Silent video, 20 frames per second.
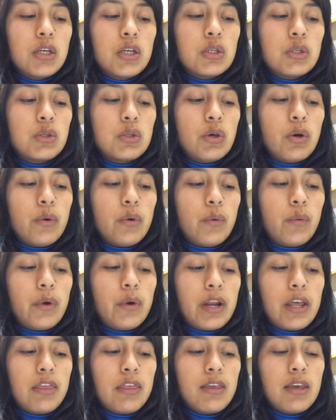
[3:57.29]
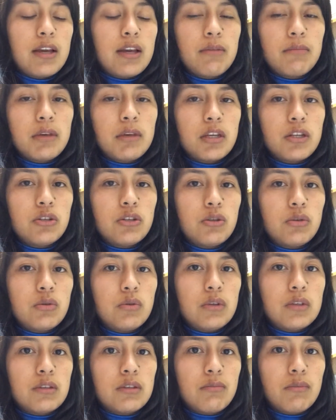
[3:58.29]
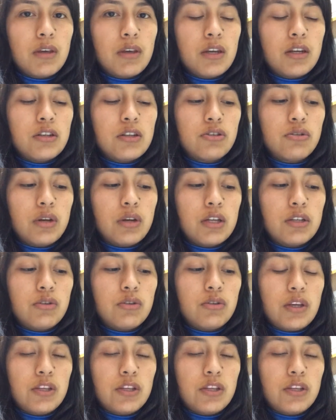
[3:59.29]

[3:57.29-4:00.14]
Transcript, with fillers: So what I think I'm going to do is I'm going to try